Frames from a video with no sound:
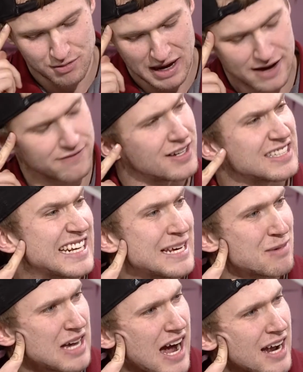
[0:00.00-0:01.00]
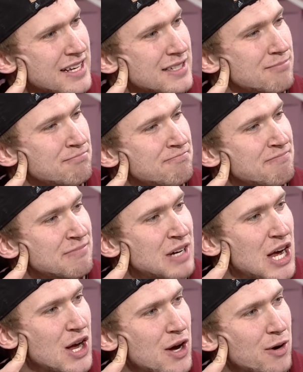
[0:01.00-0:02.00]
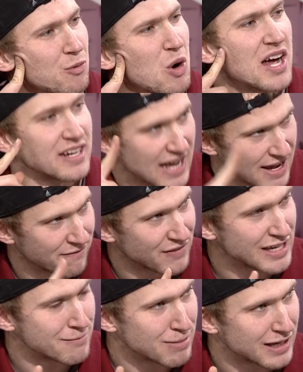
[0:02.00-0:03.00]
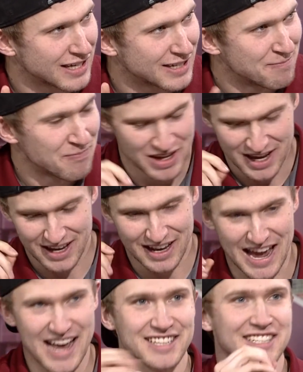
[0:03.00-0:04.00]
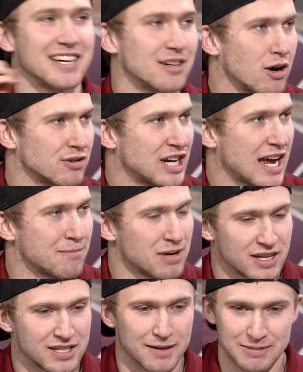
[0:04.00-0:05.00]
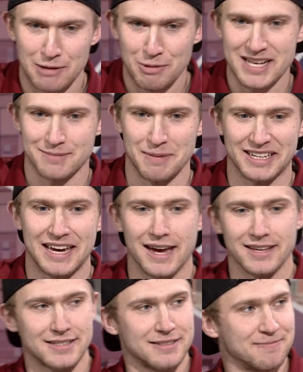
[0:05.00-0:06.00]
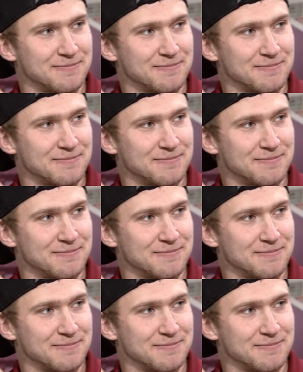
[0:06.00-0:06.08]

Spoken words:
have on Team Giannis? 1 MVP and 0 championships. I rest my case.